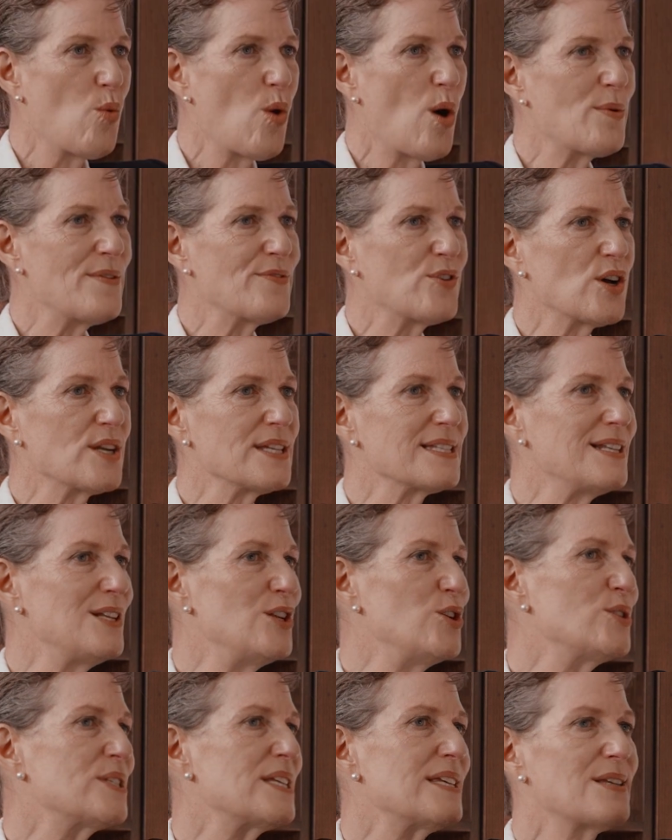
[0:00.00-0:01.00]
What we've got is
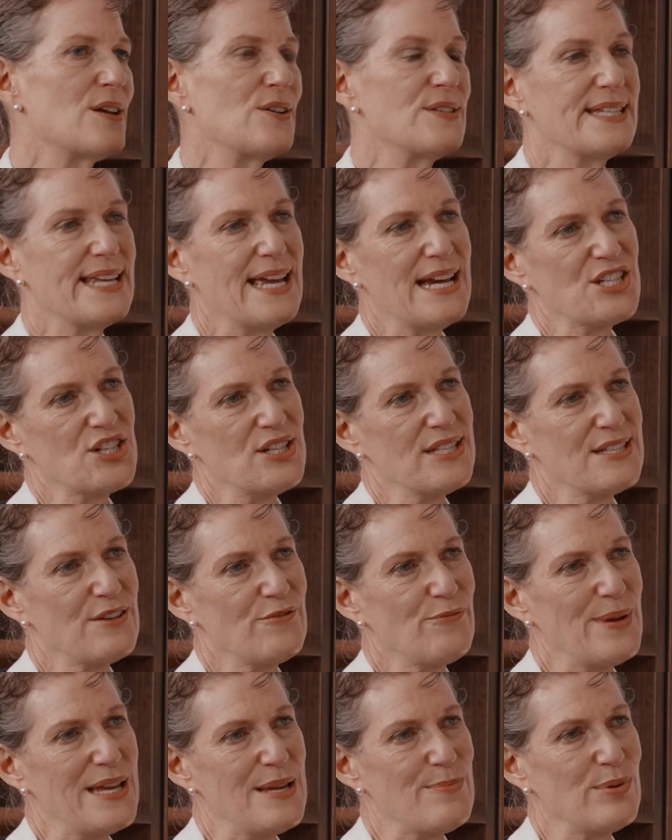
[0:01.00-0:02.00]
loose associations
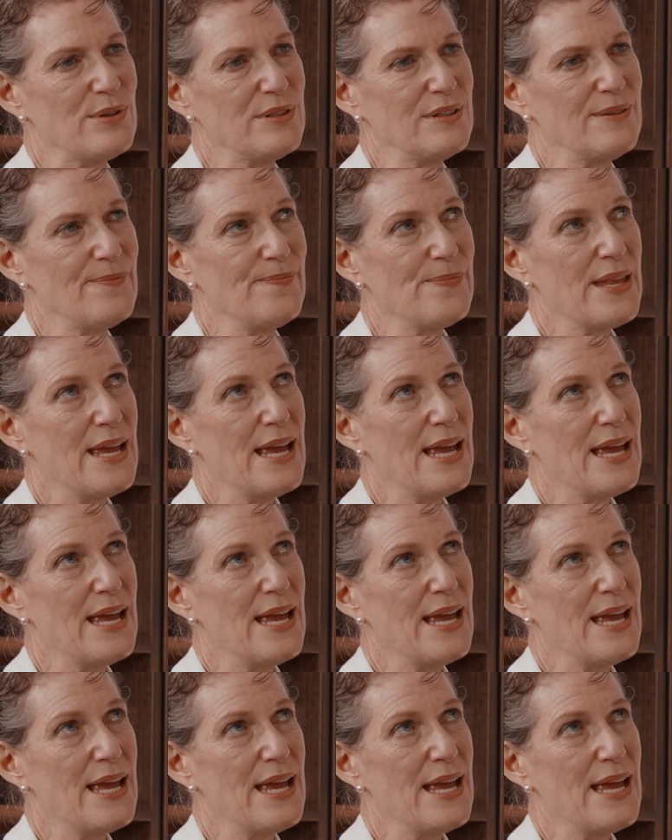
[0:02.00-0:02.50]
of people,